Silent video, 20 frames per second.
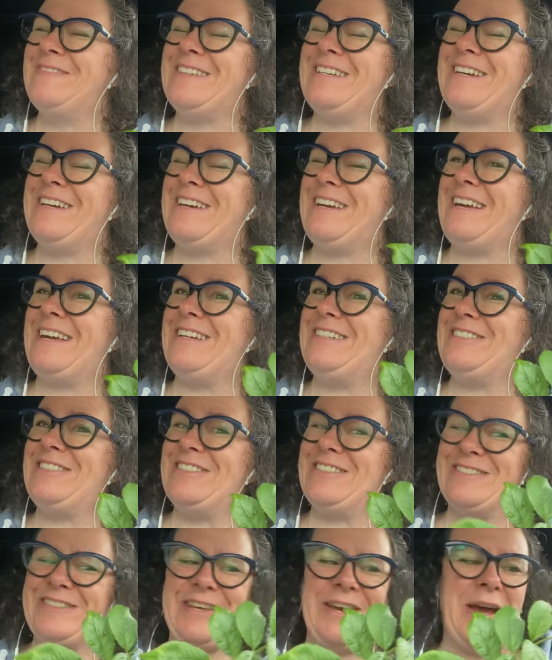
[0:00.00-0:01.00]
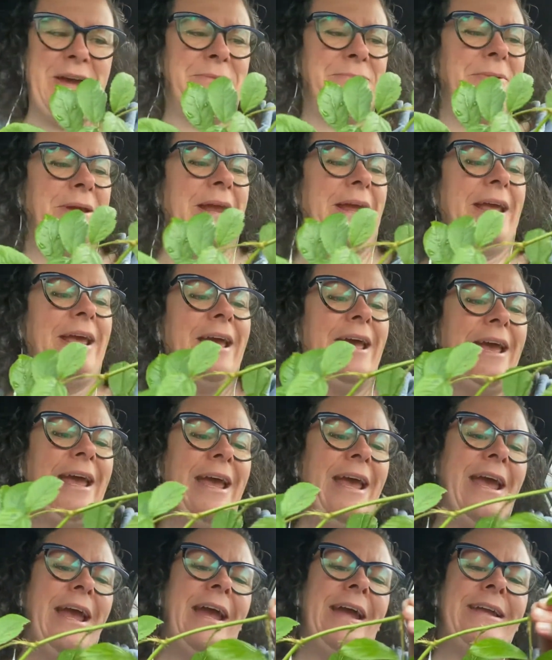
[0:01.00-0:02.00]
it just got me.
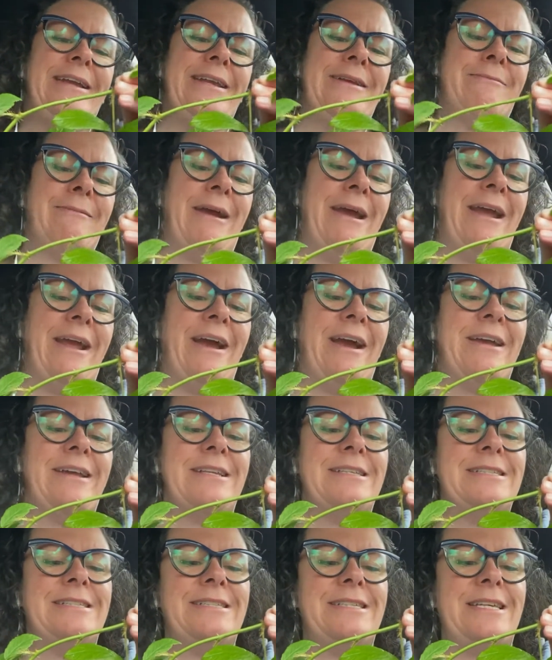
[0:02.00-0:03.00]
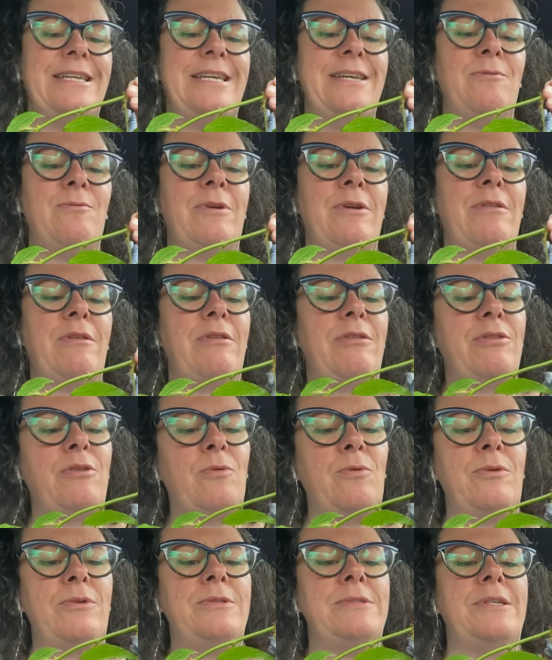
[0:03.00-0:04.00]
Anyway, I can see where the
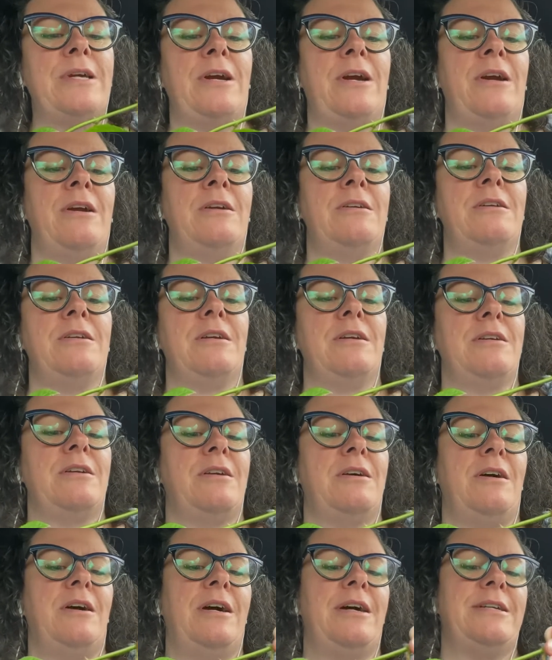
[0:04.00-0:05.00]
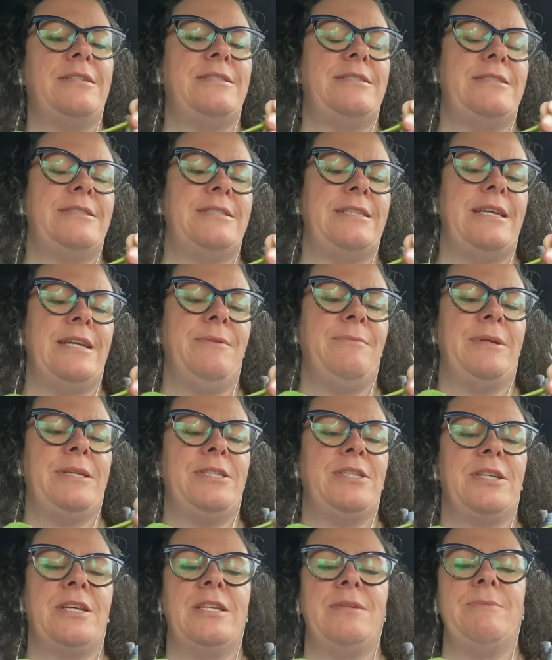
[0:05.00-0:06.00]
thorns are. God damn it,
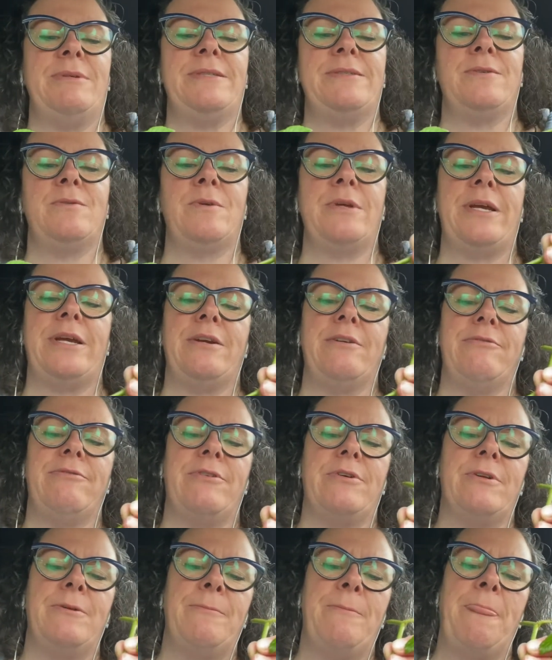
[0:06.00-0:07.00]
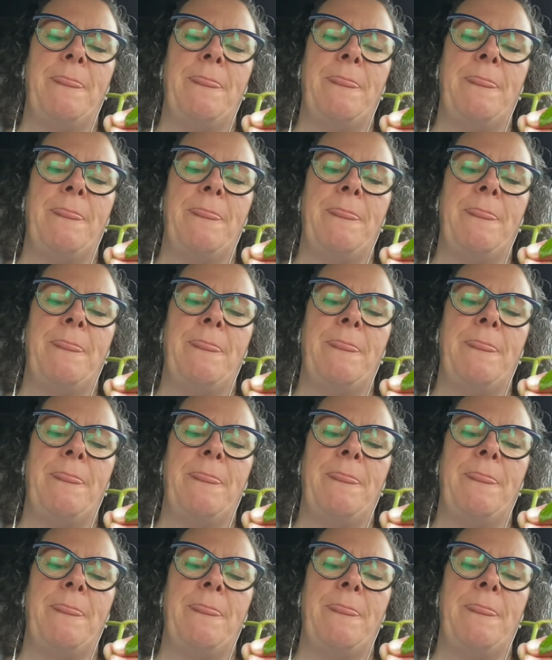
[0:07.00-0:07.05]
you got to be so careful.